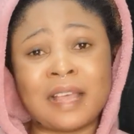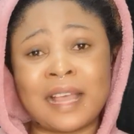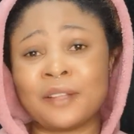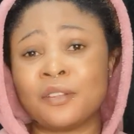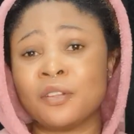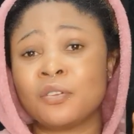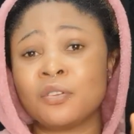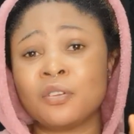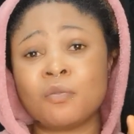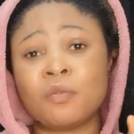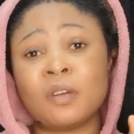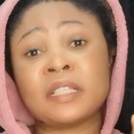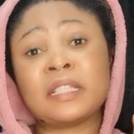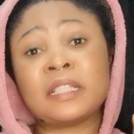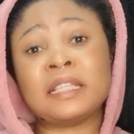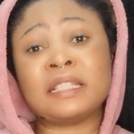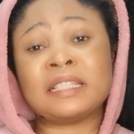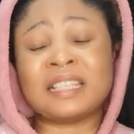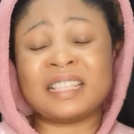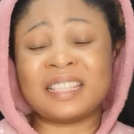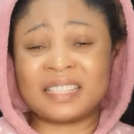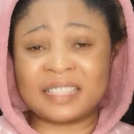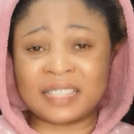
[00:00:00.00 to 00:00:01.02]
I don't know what
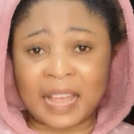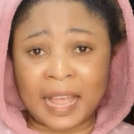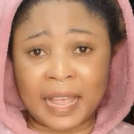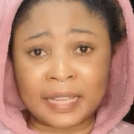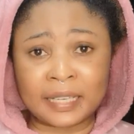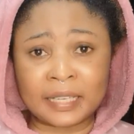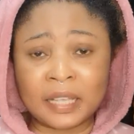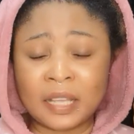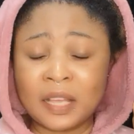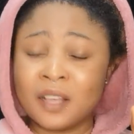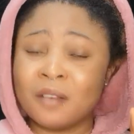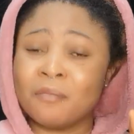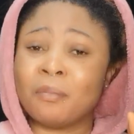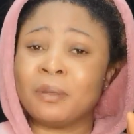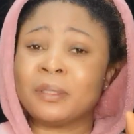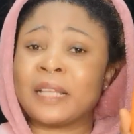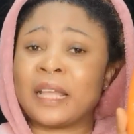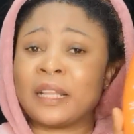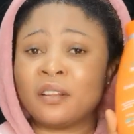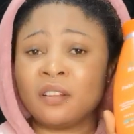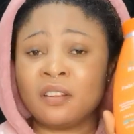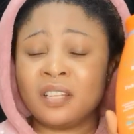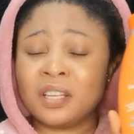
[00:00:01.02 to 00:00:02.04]
is inside, but
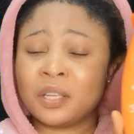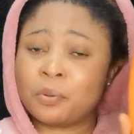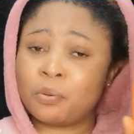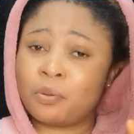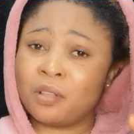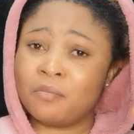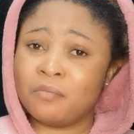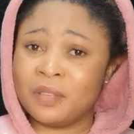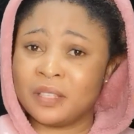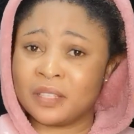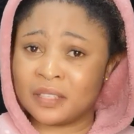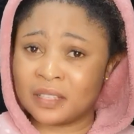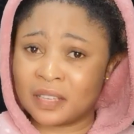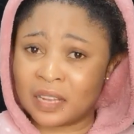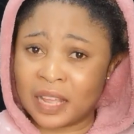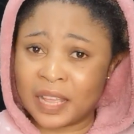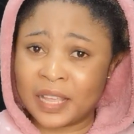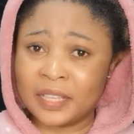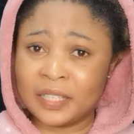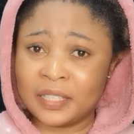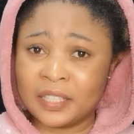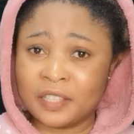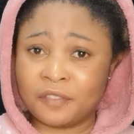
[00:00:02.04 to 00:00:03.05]
I know the cream is
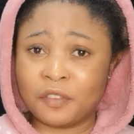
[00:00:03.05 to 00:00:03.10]
nice.